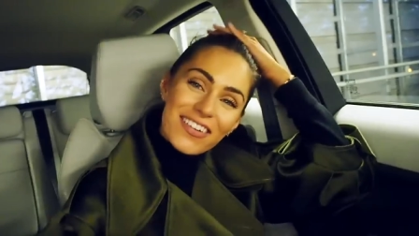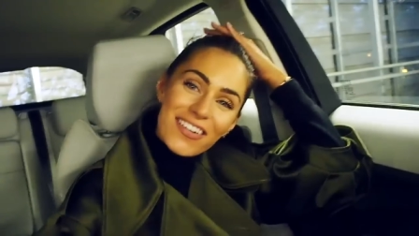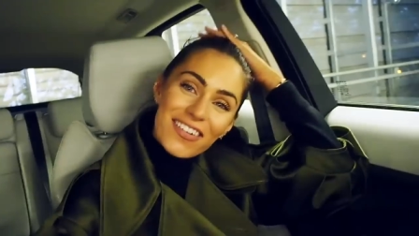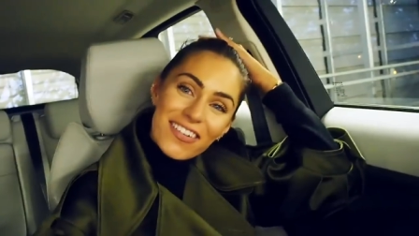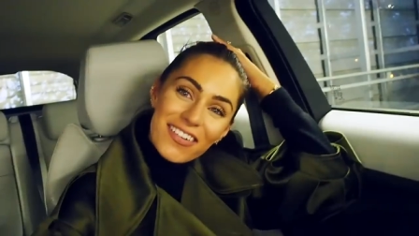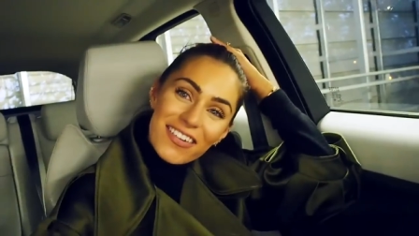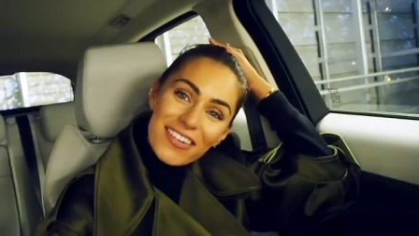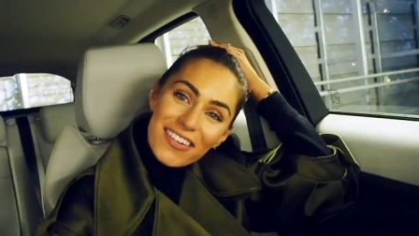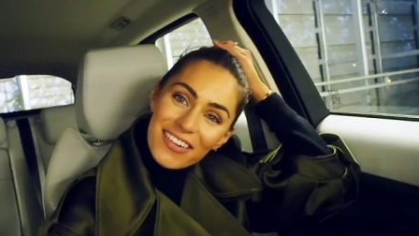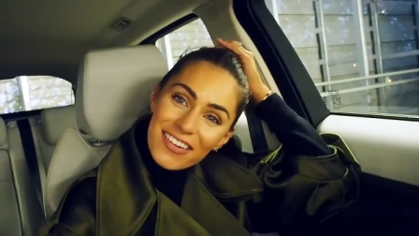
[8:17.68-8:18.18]

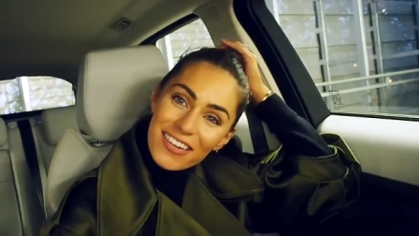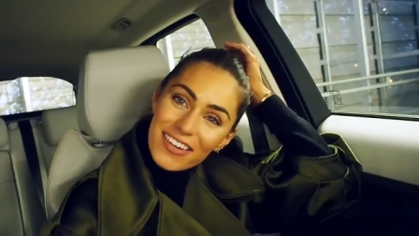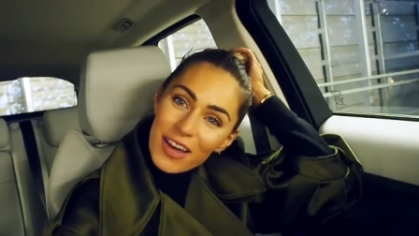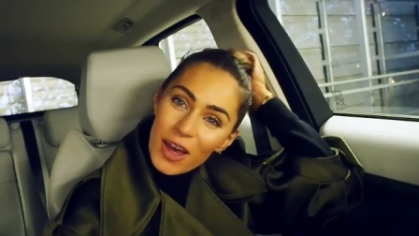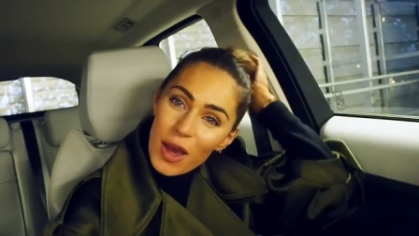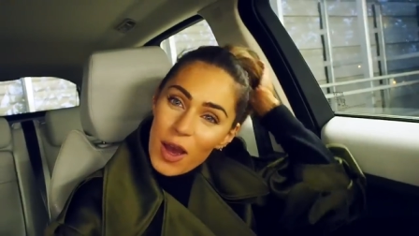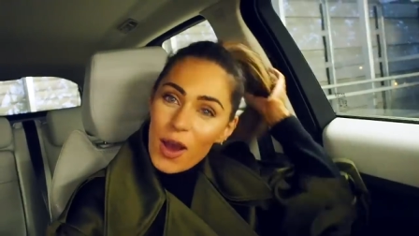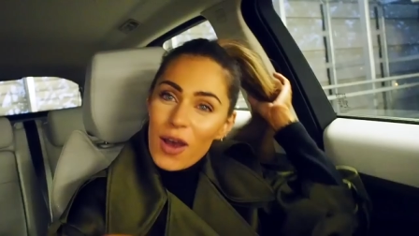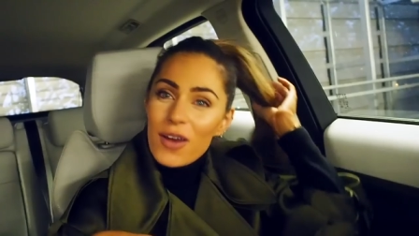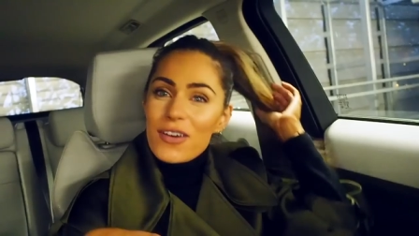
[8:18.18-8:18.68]
not.
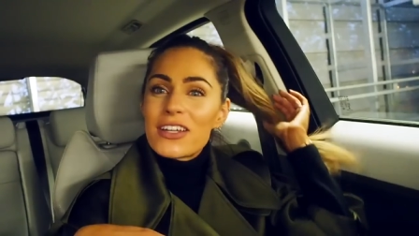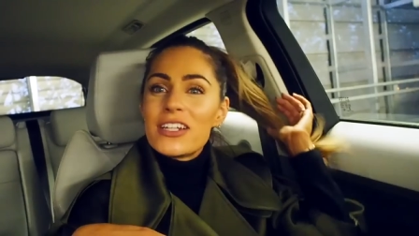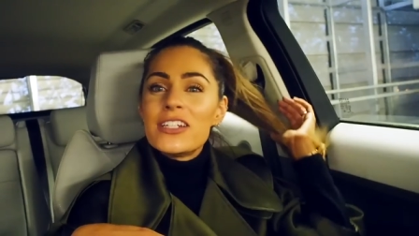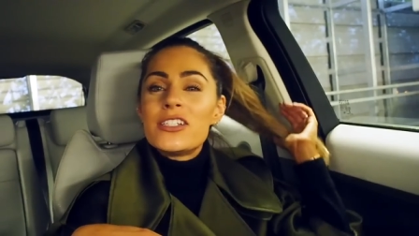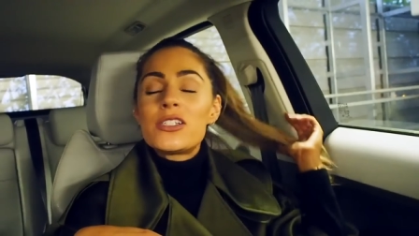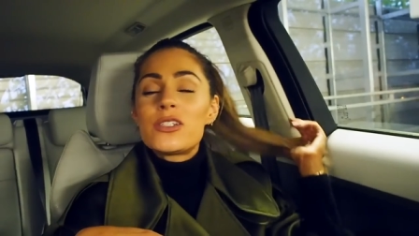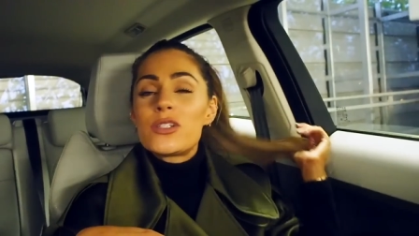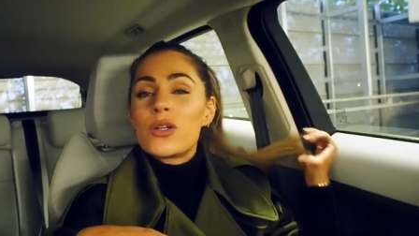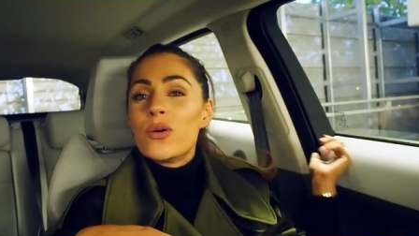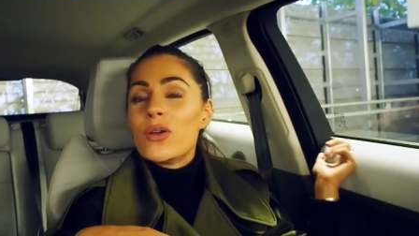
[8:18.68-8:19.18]
I'm going
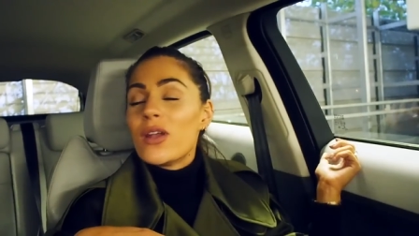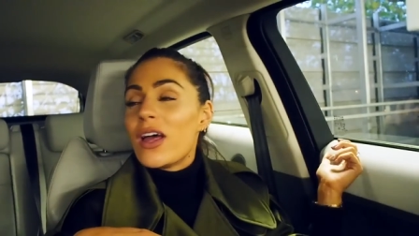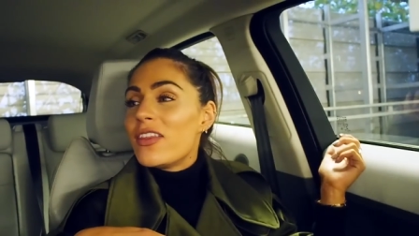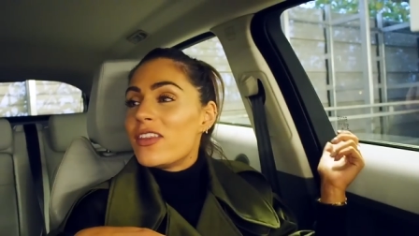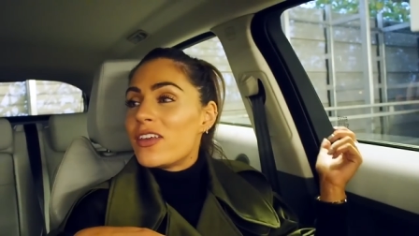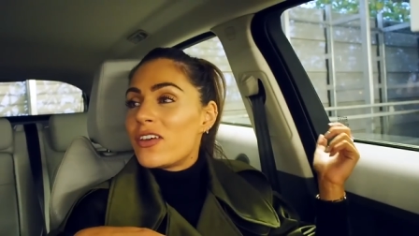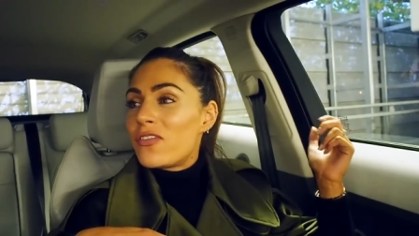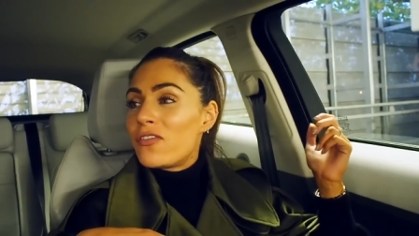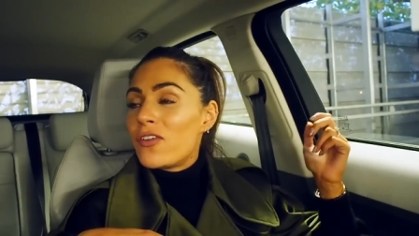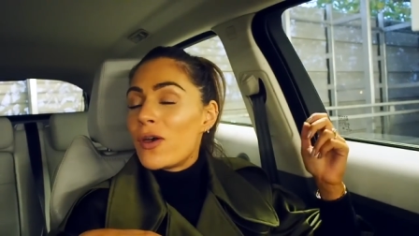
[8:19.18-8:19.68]
to talk like
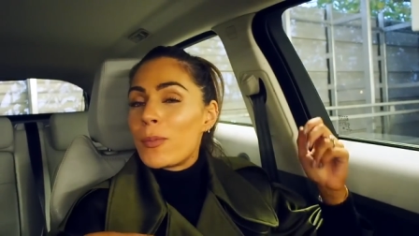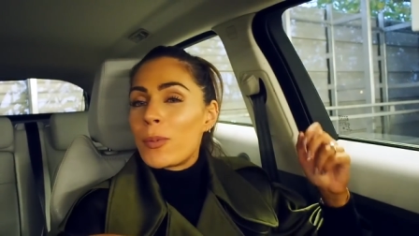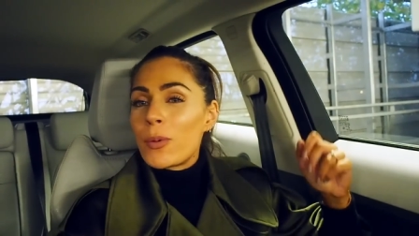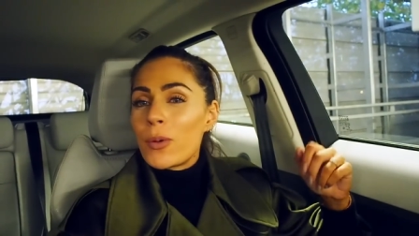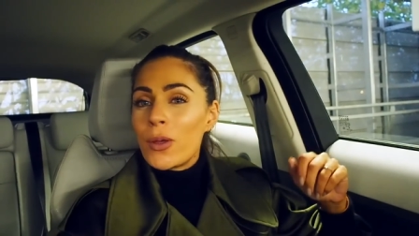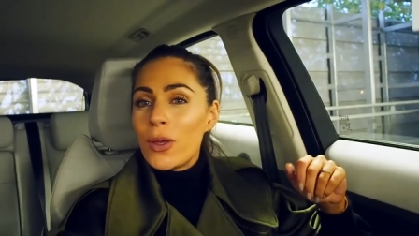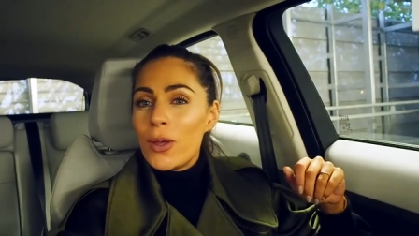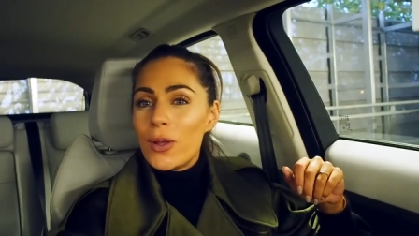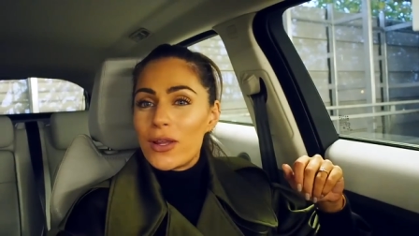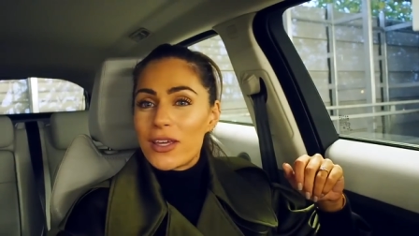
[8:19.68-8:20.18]
the football
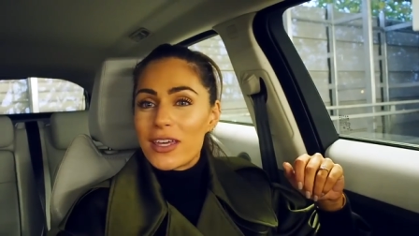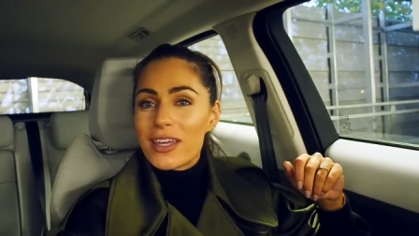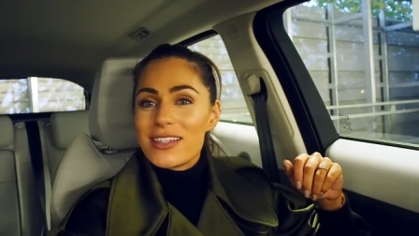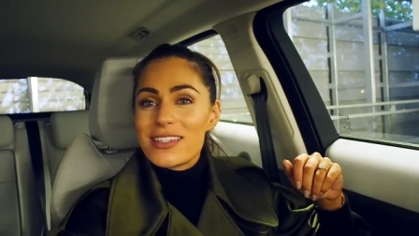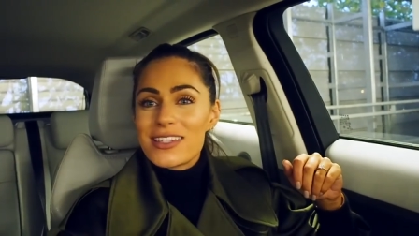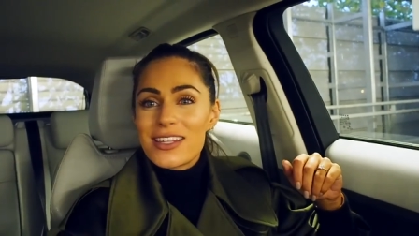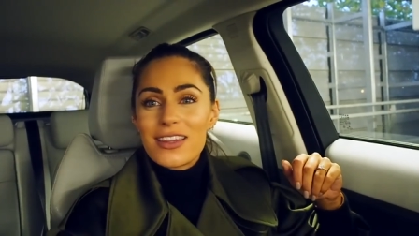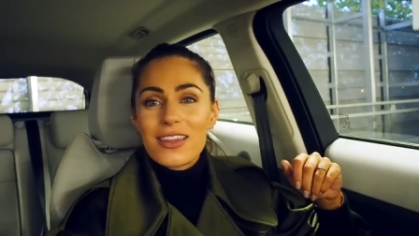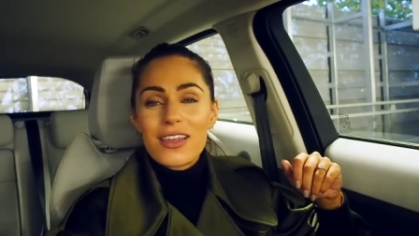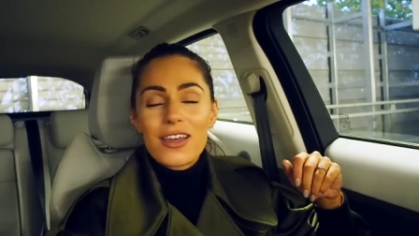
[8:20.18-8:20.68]

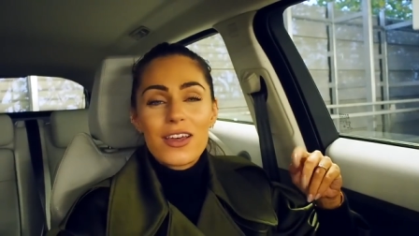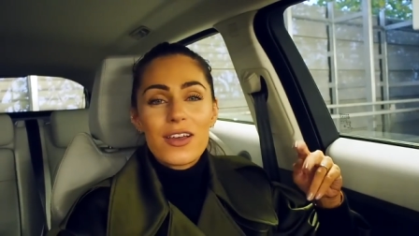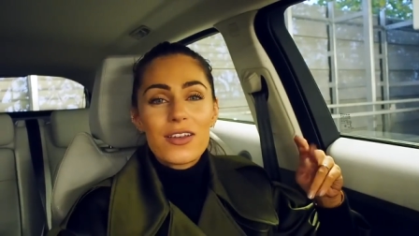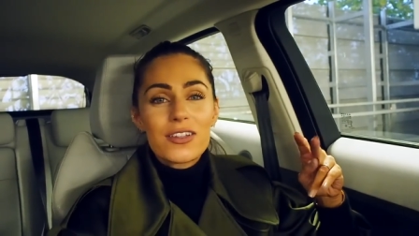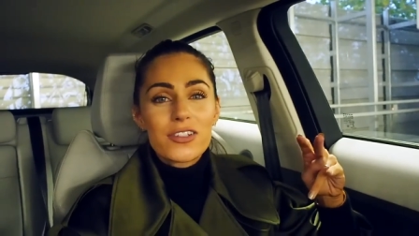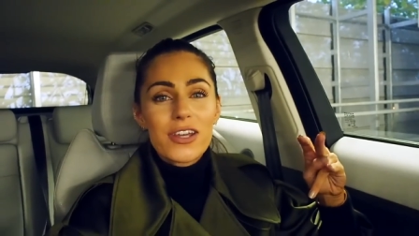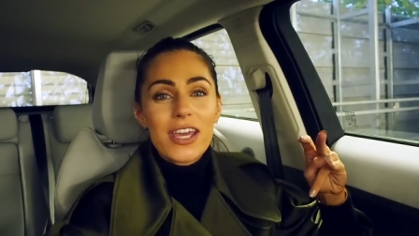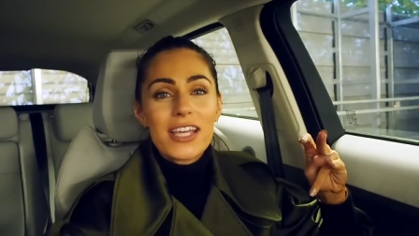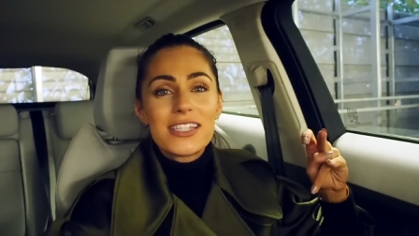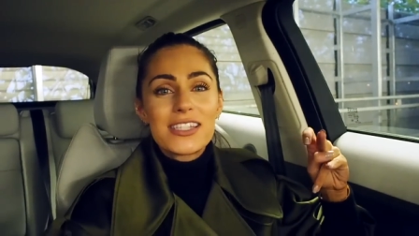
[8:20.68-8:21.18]
hooligans at the
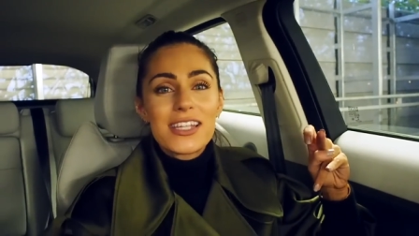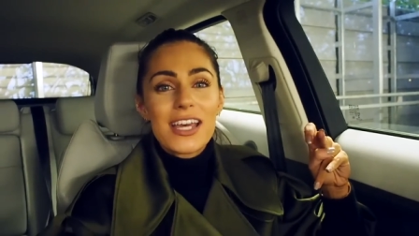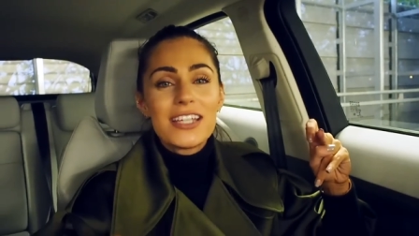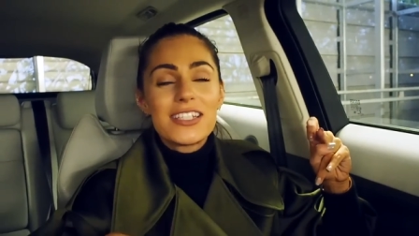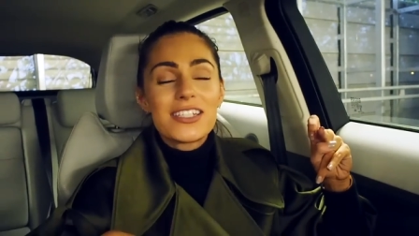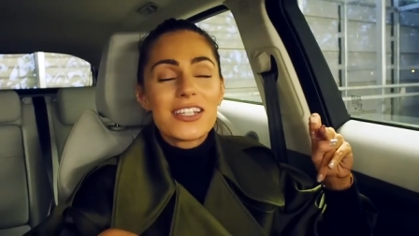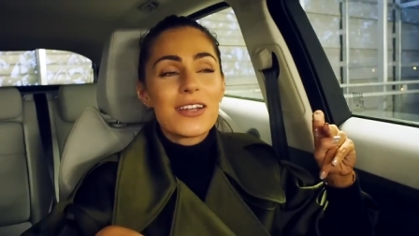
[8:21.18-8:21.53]
train on, station.